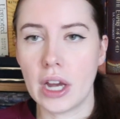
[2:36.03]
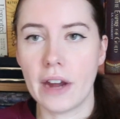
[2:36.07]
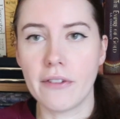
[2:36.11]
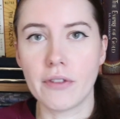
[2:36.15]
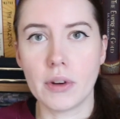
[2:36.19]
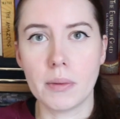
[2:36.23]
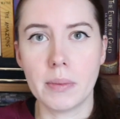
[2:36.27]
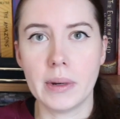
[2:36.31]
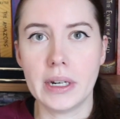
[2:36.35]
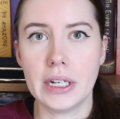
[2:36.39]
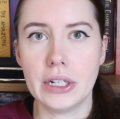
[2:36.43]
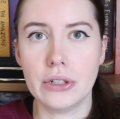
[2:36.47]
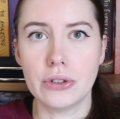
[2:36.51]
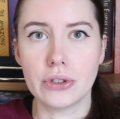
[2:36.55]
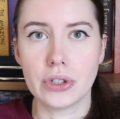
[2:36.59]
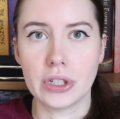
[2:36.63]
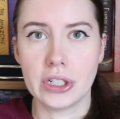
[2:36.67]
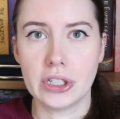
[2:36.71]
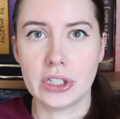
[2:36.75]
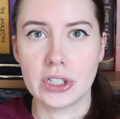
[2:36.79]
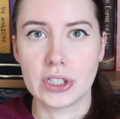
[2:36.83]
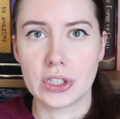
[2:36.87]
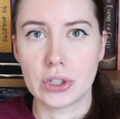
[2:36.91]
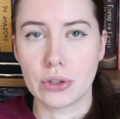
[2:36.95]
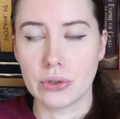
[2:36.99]
everybody
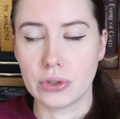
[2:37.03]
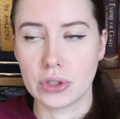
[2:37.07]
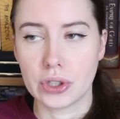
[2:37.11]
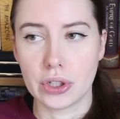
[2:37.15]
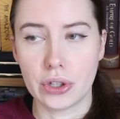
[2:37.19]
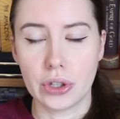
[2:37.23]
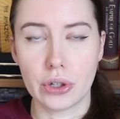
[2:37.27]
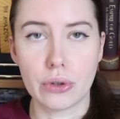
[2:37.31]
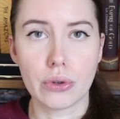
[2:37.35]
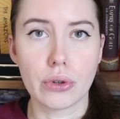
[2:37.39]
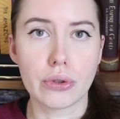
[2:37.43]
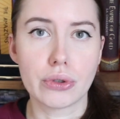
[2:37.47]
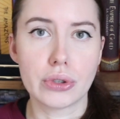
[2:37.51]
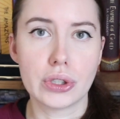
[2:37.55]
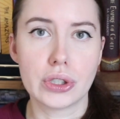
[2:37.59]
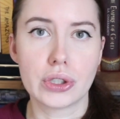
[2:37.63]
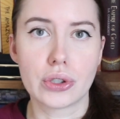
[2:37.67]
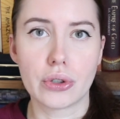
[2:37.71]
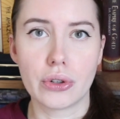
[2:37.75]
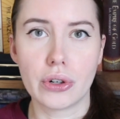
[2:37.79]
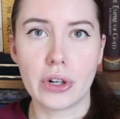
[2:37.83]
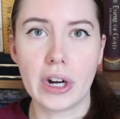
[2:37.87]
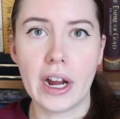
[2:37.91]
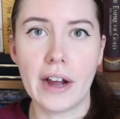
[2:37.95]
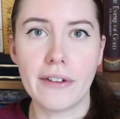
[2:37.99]
usually just goes to the grocery
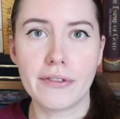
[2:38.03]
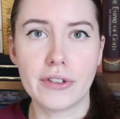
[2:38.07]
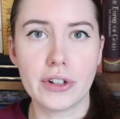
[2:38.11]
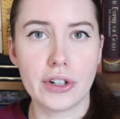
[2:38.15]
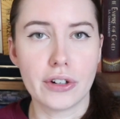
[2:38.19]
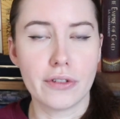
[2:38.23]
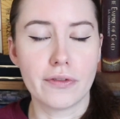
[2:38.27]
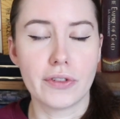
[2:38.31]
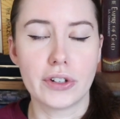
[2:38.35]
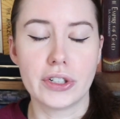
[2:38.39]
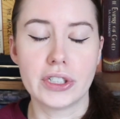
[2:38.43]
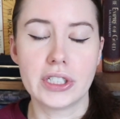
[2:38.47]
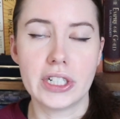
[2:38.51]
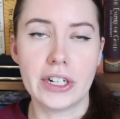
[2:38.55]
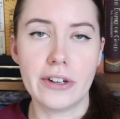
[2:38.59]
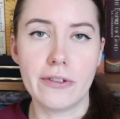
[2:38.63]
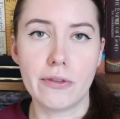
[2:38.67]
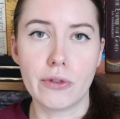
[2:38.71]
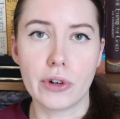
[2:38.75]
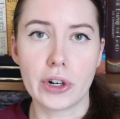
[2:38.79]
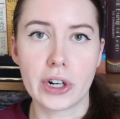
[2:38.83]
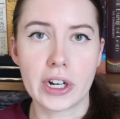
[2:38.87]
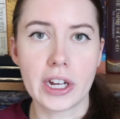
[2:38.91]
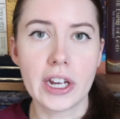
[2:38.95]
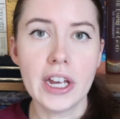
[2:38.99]
store after your first day
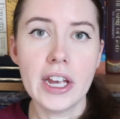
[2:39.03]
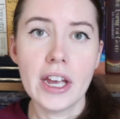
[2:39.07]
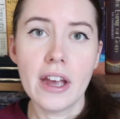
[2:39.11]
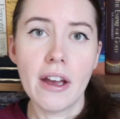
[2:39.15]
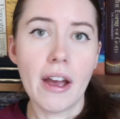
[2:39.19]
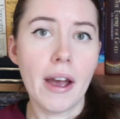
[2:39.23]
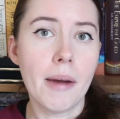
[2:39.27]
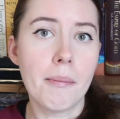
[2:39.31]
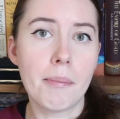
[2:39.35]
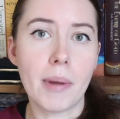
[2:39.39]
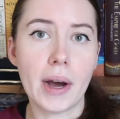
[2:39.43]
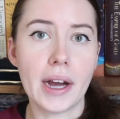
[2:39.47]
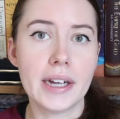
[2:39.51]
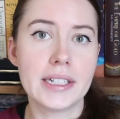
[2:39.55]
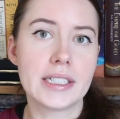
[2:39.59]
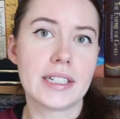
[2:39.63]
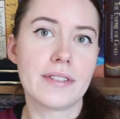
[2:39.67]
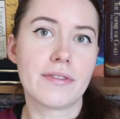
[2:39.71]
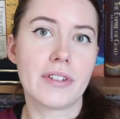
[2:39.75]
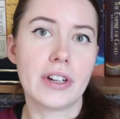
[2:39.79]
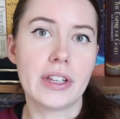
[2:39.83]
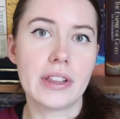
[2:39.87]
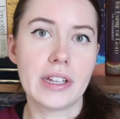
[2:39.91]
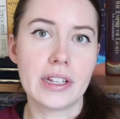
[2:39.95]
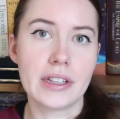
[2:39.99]
of work and buys
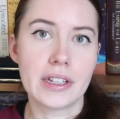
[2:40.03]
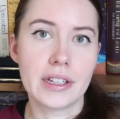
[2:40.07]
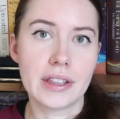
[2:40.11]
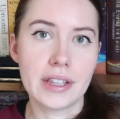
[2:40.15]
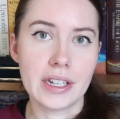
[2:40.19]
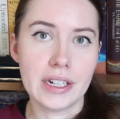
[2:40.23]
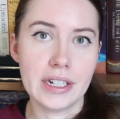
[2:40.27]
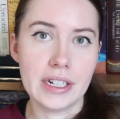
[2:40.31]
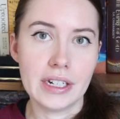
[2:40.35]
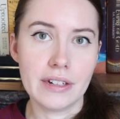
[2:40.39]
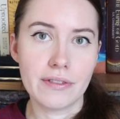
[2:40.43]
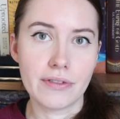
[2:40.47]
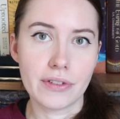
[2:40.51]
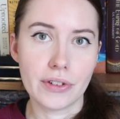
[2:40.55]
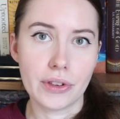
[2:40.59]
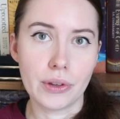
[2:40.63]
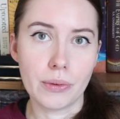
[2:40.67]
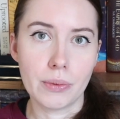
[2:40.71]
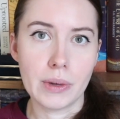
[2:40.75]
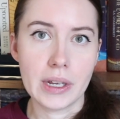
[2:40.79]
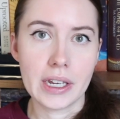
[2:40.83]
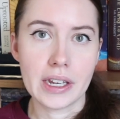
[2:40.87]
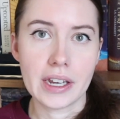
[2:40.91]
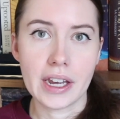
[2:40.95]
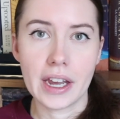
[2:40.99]
everything that they need for the
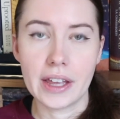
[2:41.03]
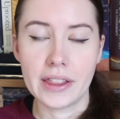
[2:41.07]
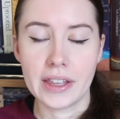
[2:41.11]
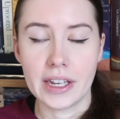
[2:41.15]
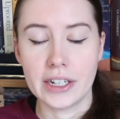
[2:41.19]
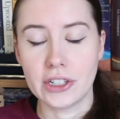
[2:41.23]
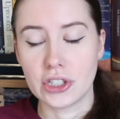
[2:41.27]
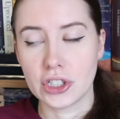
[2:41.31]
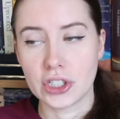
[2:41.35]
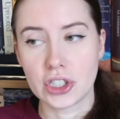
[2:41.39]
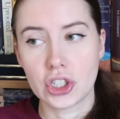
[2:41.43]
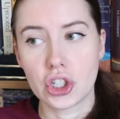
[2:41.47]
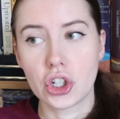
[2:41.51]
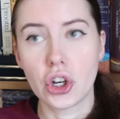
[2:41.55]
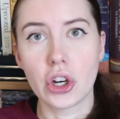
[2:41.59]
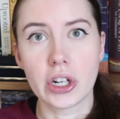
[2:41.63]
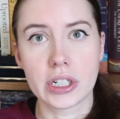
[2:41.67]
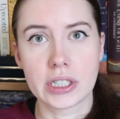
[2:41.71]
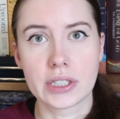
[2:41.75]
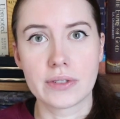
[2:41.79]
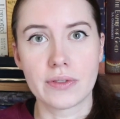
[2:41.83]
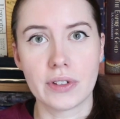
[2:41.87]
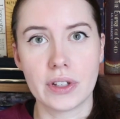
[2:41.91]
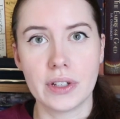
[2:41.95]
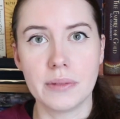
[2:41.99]
week and then just
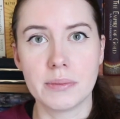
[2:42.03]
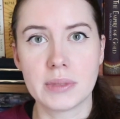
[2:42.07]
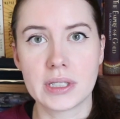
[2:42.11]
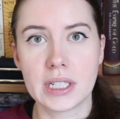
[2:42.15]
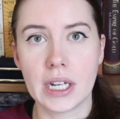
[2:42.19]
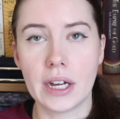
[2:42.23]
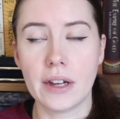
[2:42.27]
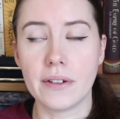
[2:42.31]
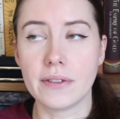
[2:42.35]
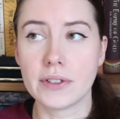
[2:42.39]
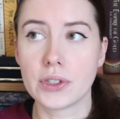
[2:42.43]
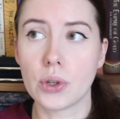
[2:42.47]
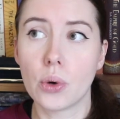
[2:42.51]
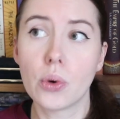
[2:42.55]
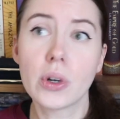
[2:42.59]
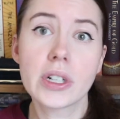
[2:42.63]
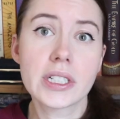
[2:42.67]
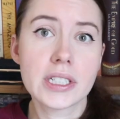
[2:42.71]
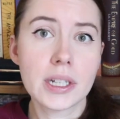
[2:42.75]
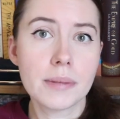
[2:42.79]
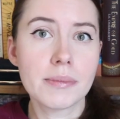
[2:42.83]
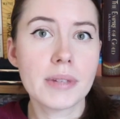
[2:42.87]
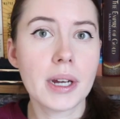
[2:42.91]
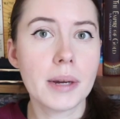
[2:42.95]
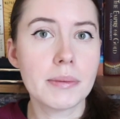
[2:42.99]
cooks for themselves, or
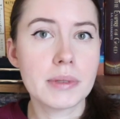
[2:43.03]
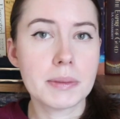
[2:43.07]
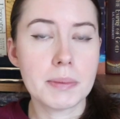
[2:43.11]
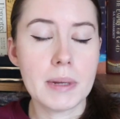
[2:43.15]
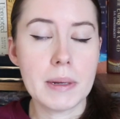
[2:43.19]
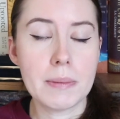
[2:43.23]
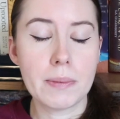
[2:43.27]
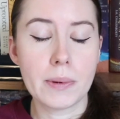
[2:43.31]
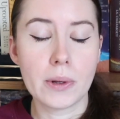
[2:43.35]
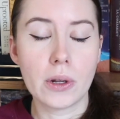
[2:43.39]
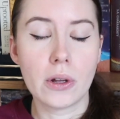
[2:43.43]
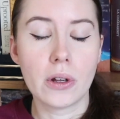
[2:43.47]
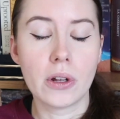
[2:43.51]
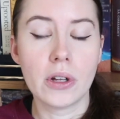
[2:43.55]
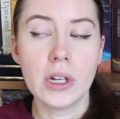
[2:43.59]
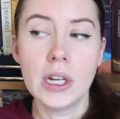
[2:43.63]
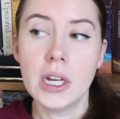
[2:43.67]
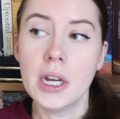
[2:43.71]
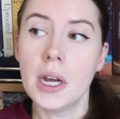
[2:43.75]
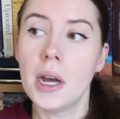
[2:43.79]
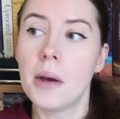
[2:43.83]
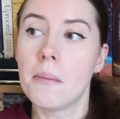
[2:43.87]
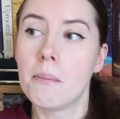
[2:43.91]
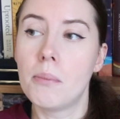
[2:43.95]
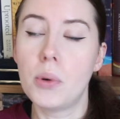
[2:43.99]
sometimes people
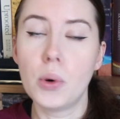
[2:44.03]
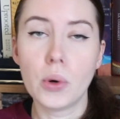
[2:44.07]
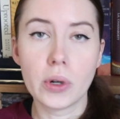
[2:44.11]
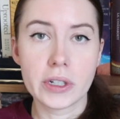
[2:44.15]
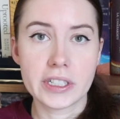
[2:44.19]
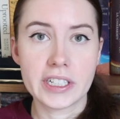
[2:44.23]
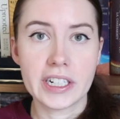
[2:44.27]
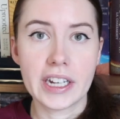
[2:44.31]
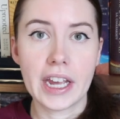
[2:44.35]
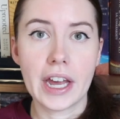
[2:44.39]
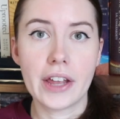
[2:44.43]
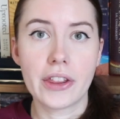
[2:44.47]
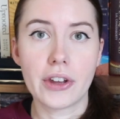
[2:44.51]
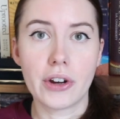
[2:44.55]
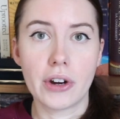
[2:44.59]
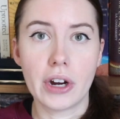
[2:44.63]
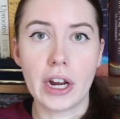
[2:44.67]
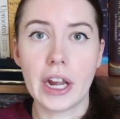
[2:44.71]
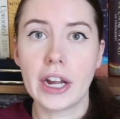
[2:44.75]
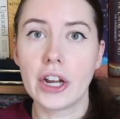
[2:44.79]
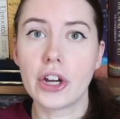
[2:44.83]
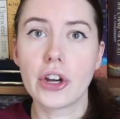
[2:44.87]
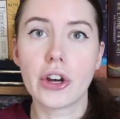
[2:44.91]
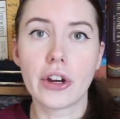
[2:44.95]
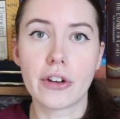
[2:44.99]
pool together
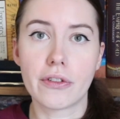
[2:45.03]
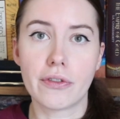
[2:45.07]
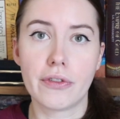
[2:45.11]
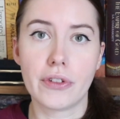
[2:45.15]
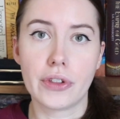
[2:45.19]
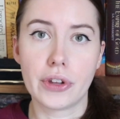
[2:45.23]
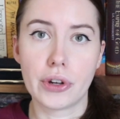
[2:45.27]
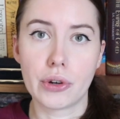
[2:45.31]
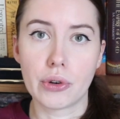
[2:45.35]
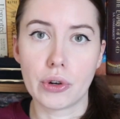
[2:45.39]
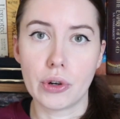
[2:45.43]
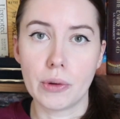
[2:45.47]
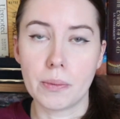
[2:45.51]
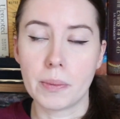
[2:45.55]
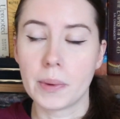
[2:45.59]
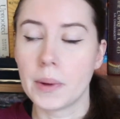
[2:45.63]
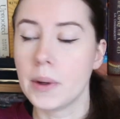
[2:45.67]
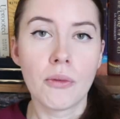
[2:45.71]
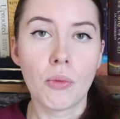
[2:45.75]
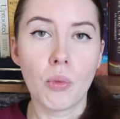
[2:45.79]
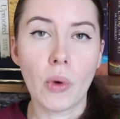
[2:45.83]
and cook for the group.